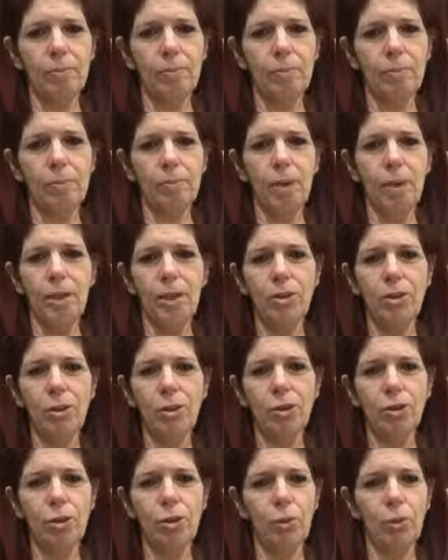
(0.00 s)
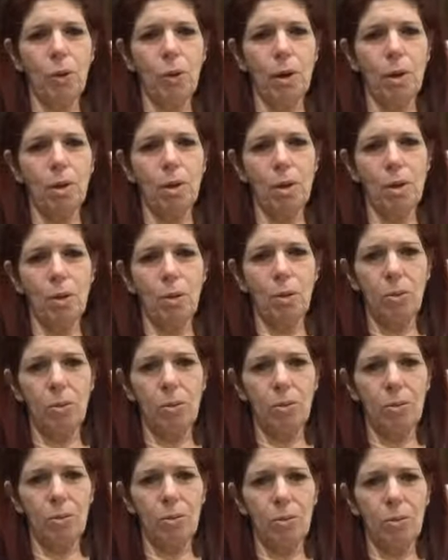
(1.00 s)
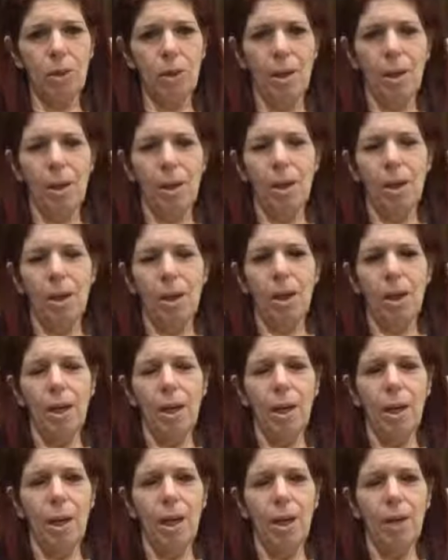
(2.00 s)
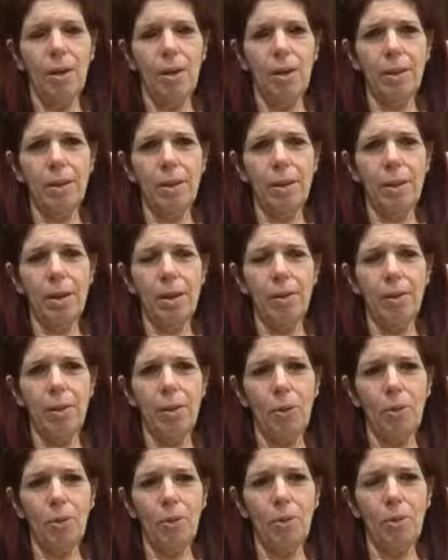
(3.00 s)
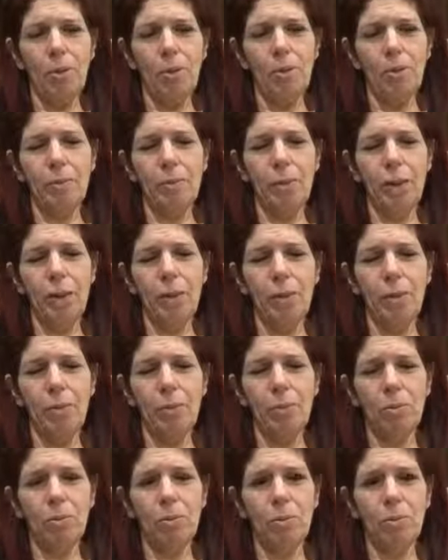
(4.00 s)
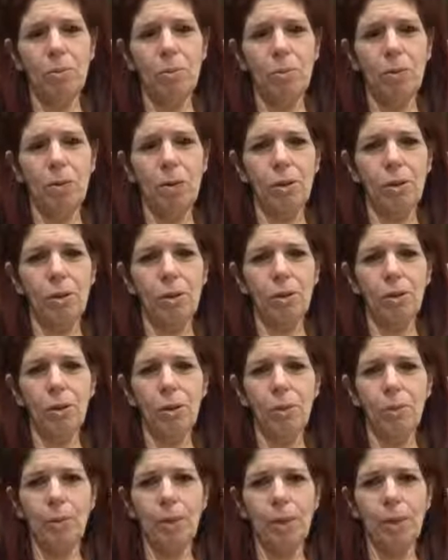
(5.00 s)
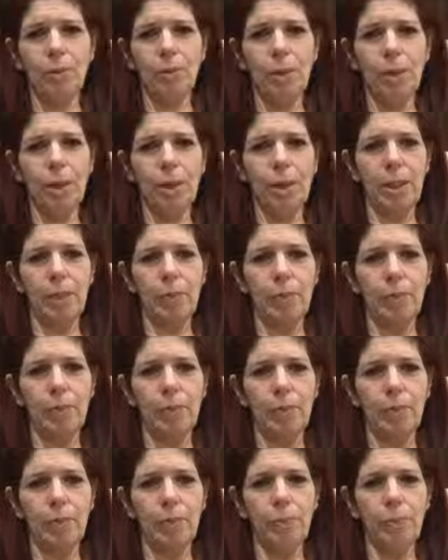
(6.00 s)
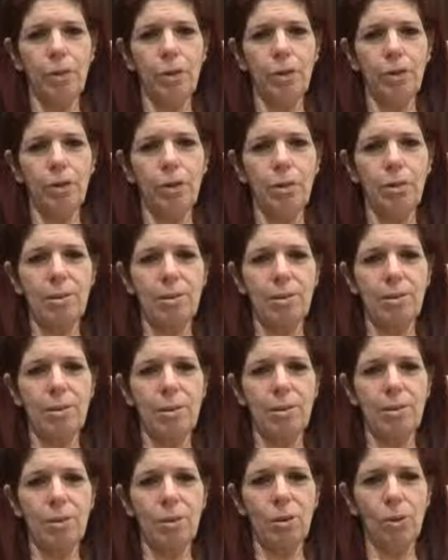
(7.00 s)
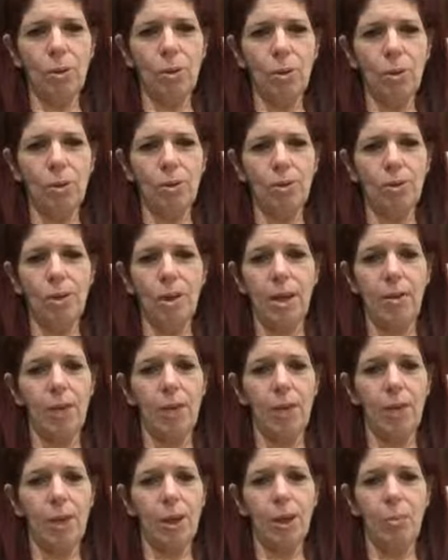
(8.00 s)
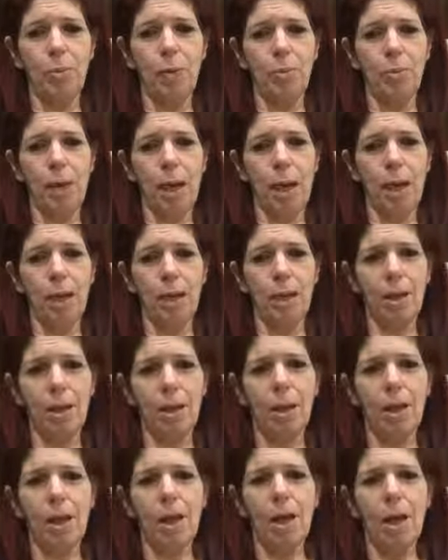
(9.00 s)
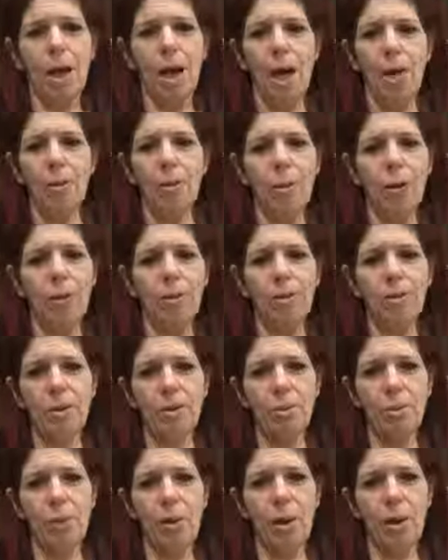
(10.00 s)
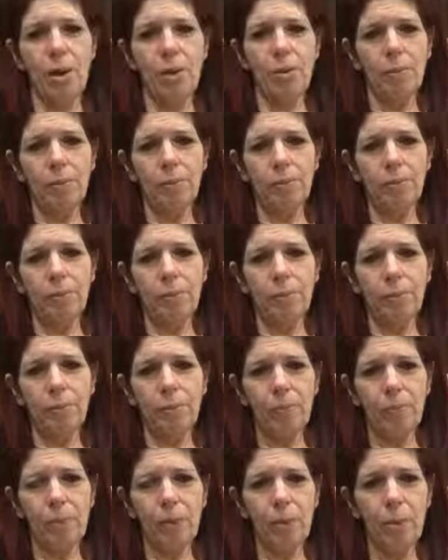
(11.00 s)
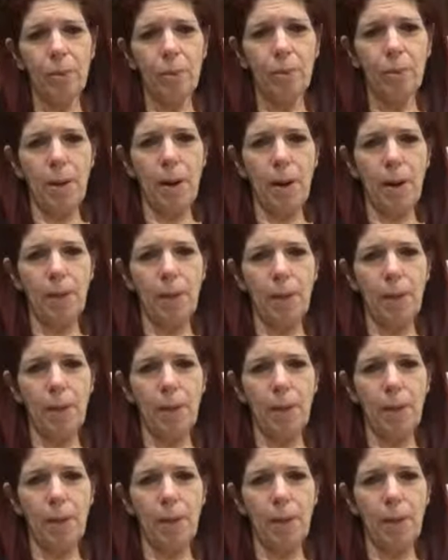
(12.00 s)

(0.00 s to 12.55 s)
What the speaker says: My children were on loan. And although they don't currently believe in Jesus as their Lord and Savior, they'll be back. I raised them well. They'll be back.